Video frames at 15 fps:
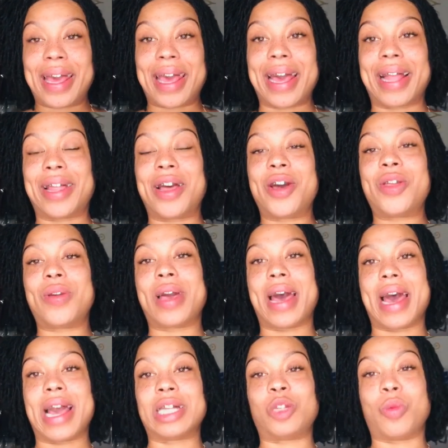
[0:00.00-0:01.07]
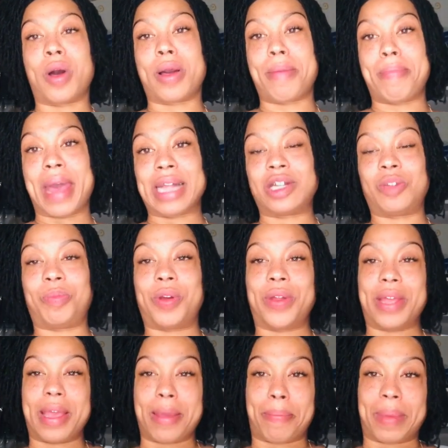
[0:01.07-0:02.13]
Hello, you guys. Welcome back to
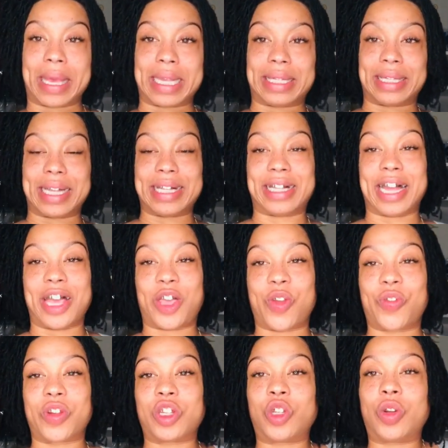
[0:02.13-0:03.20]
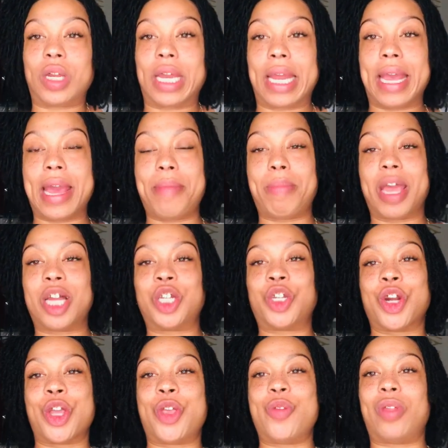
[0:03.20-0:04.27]
Beauty and Business. Thank you for tuning in. Make
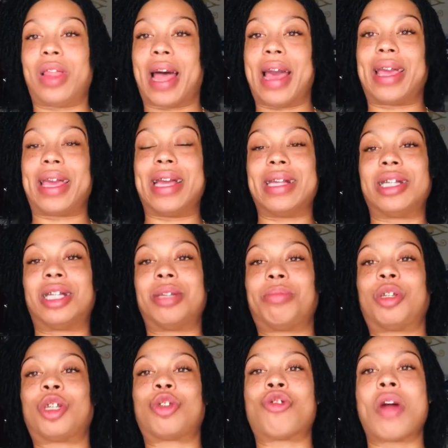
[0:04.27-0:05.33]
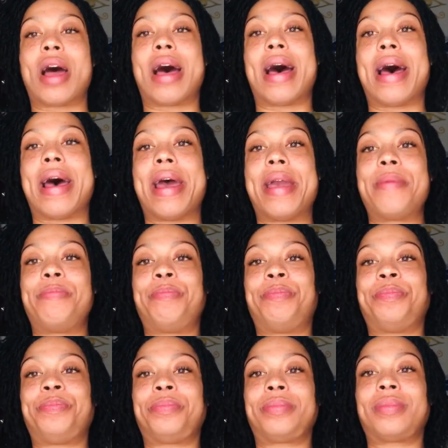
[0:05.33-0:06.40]
sure you like and subscribe
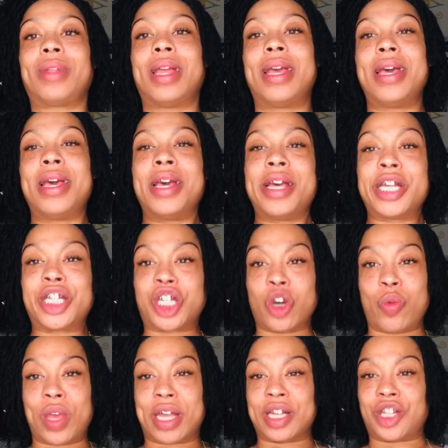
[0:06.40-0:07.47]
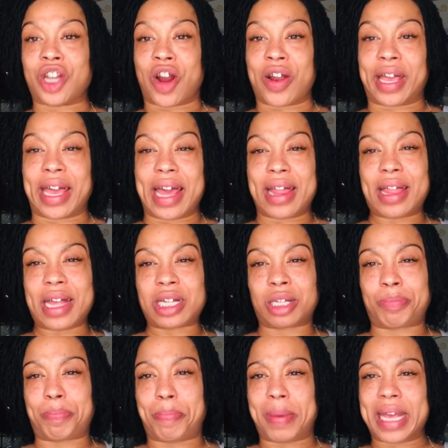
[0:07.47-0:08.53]
so we can start getting this
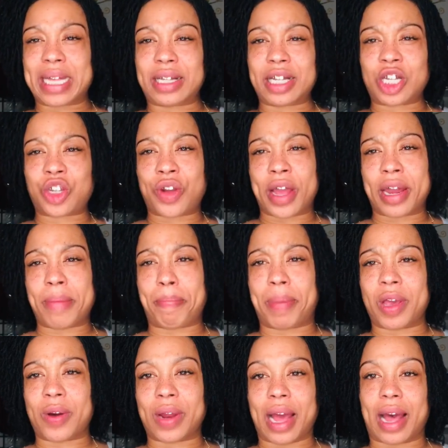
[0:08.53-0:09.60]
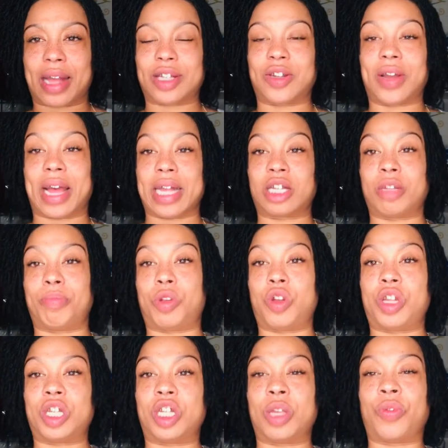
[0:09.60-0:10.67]
business credit built. I also got some
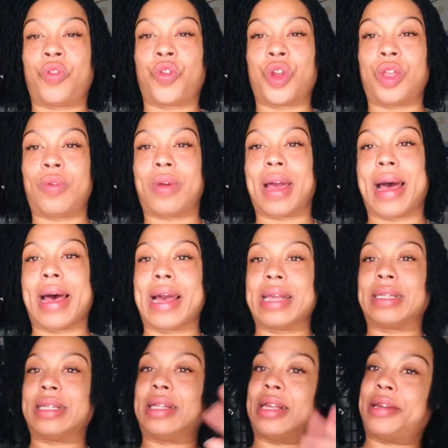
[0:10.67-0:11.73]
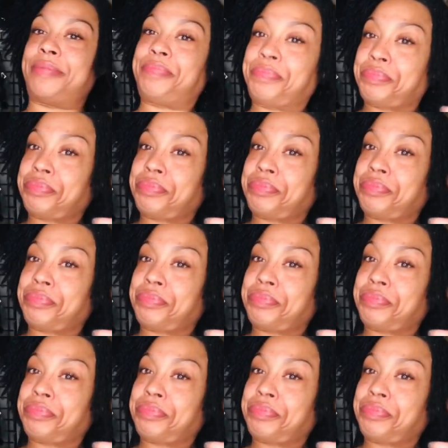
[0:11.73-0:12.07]
beauty tips for you guys in the